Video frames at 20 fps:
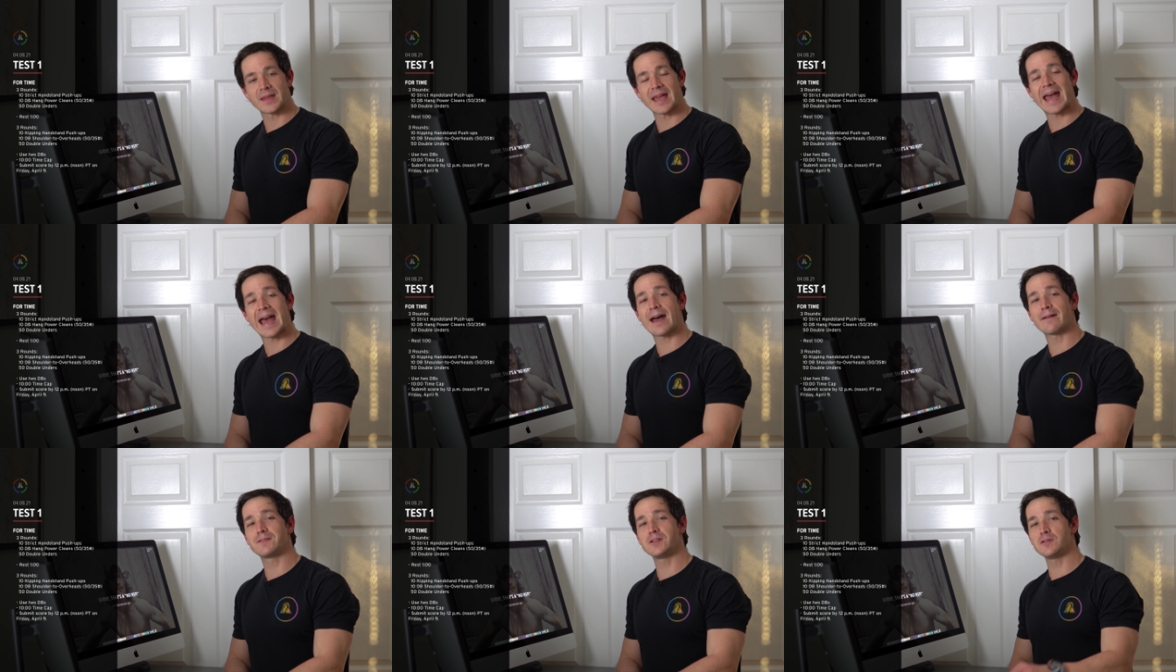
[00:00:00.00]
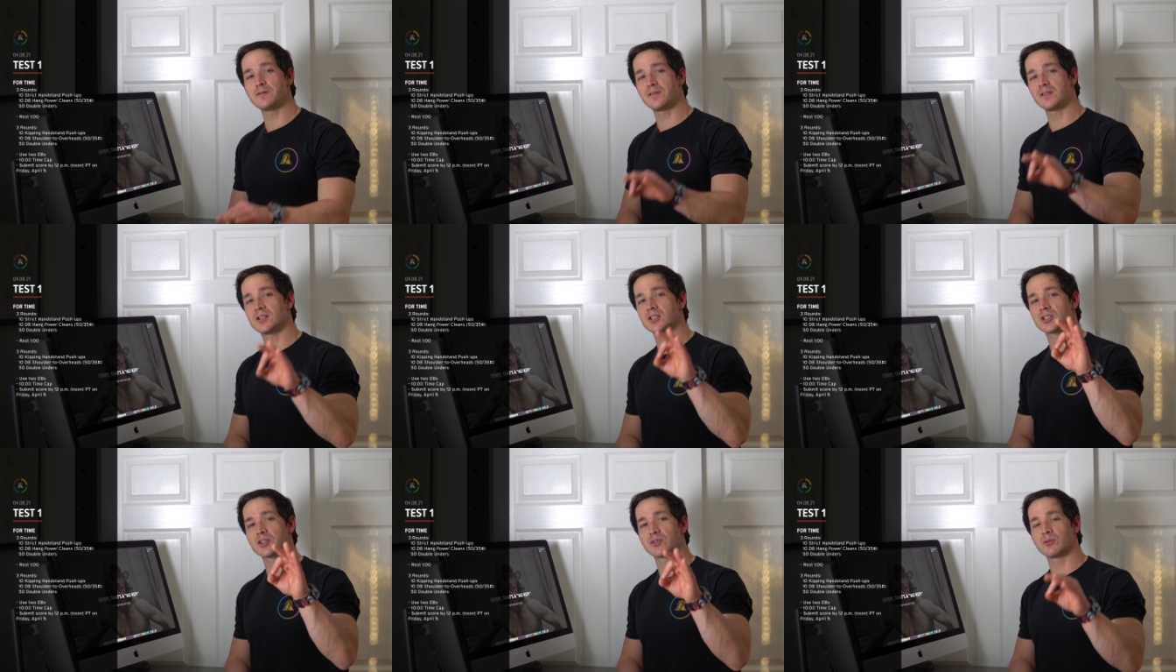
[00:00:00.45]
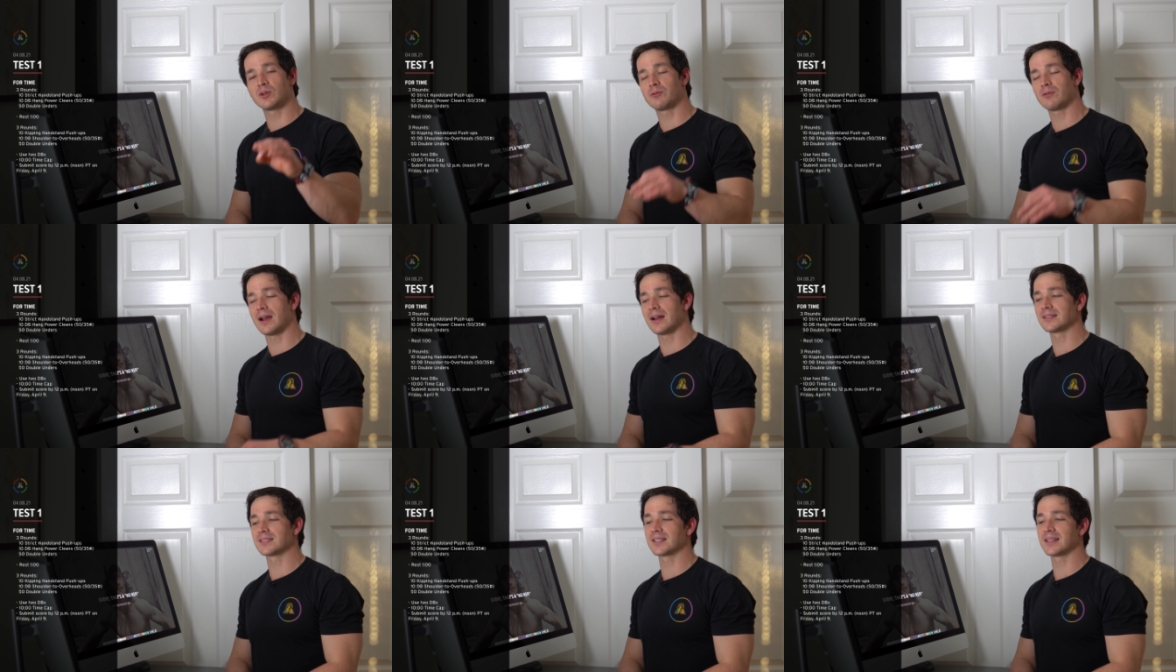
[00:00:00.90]
After you finish 3
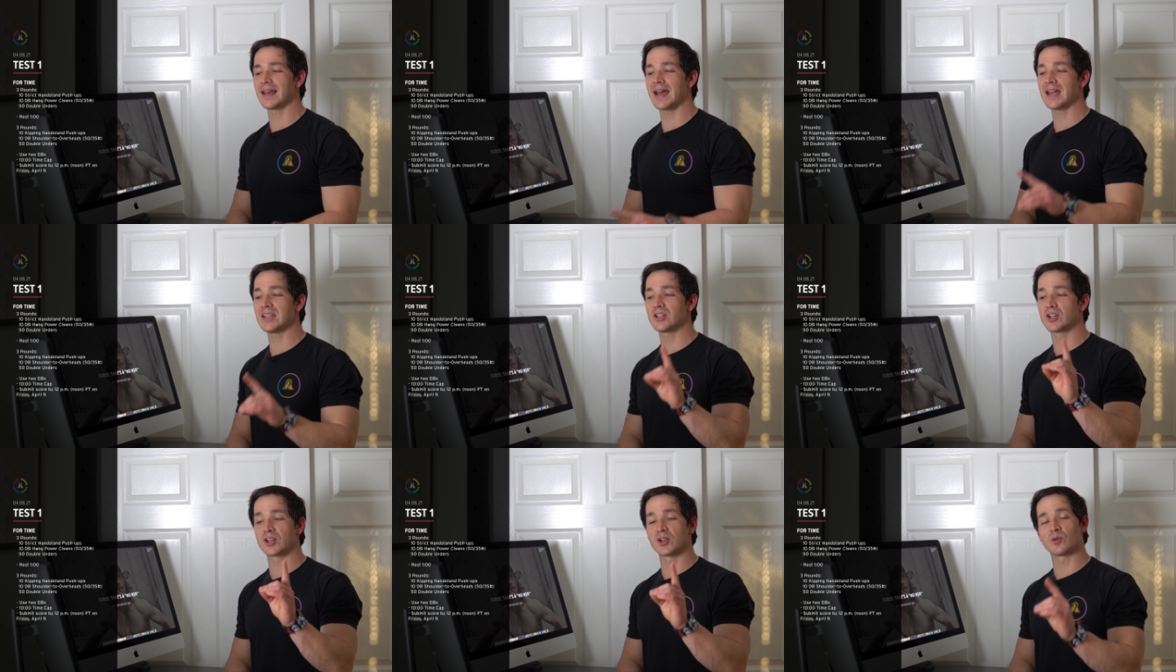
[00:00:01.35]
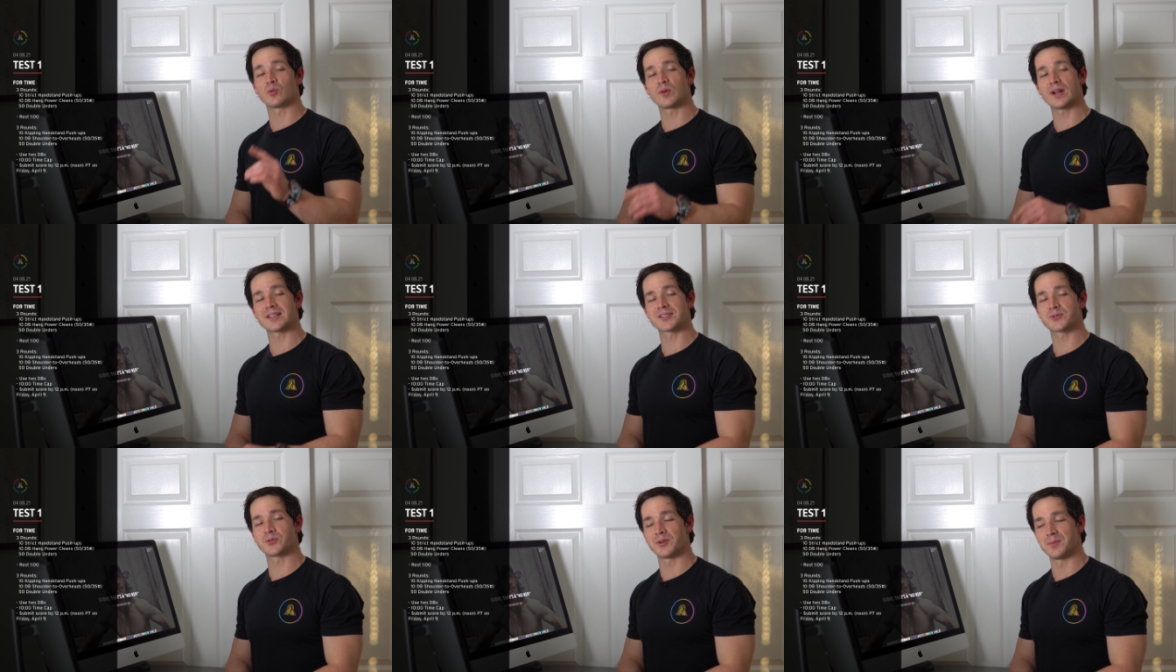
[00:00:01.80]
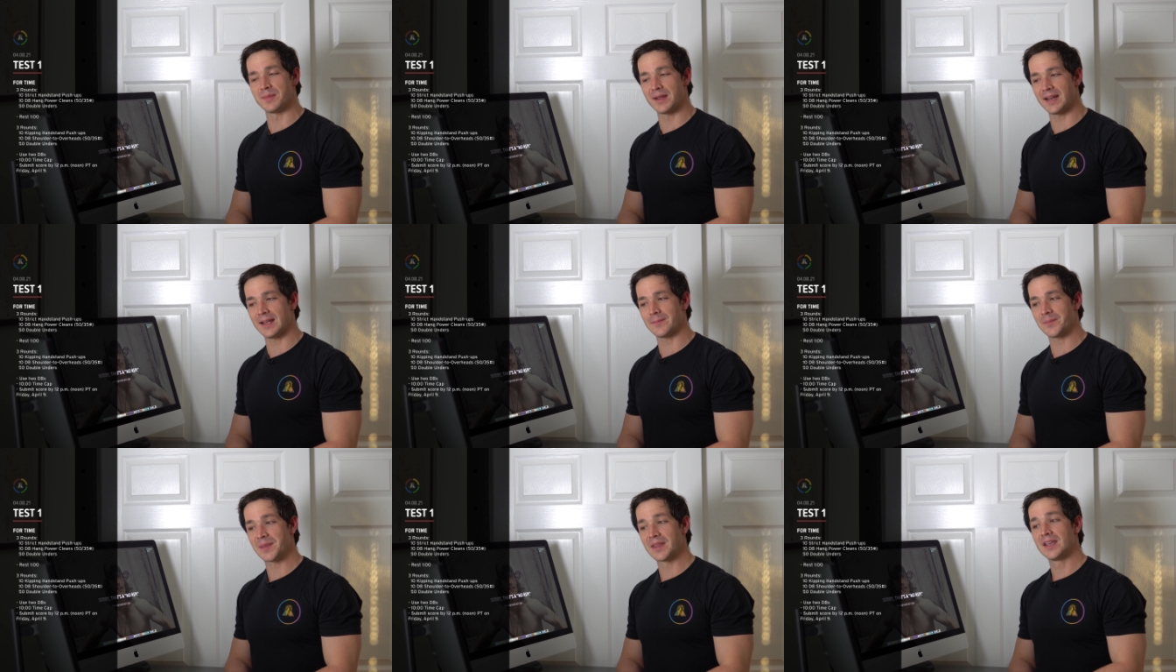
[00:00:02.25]
rounds of that, you're going to rest 1
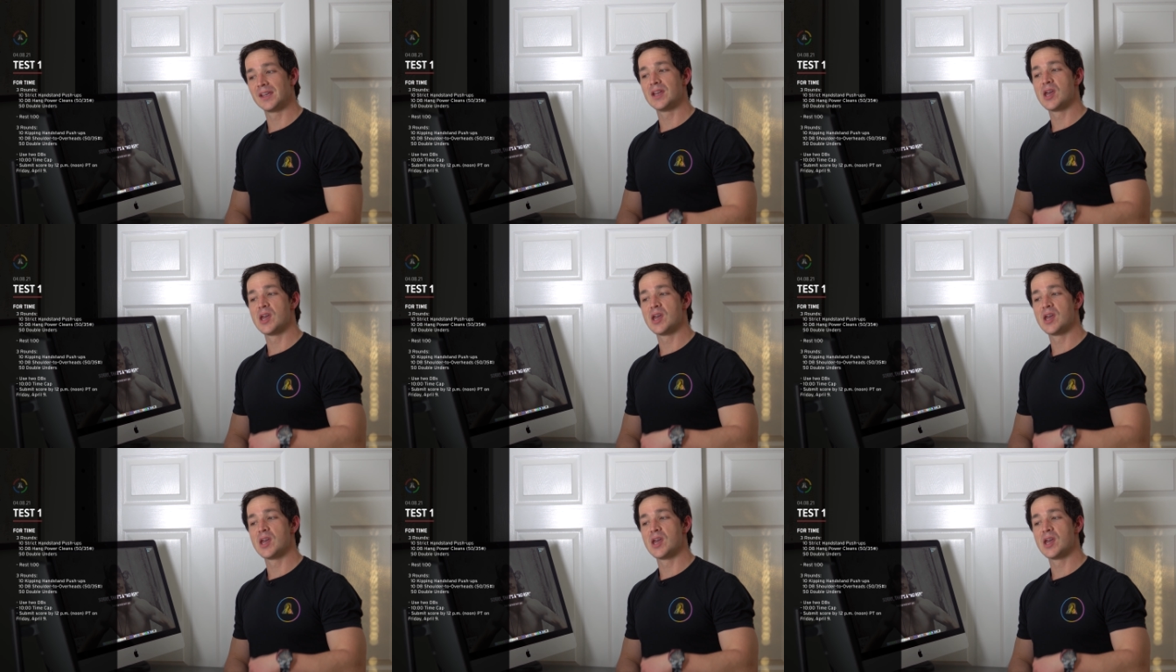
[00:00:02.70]
minute,